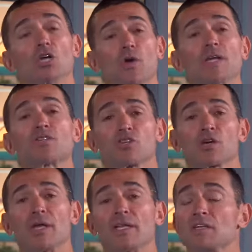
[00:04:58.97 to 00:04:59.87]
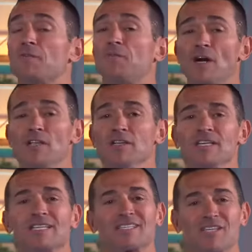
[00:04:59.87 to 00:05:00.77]
KRANK Circuit is fun,
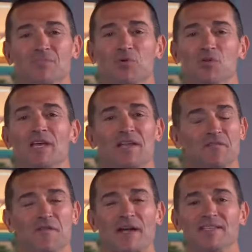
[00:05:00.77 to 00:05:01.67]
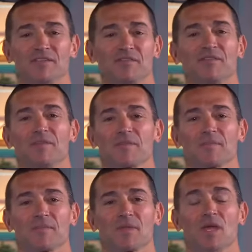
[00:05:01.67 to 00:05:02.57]
simple, and effective.
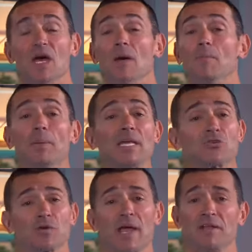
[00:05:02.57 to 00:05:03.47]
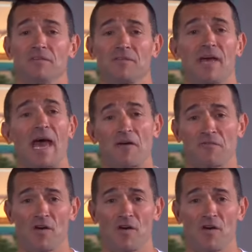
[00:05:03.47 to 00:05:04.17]
Be creative, have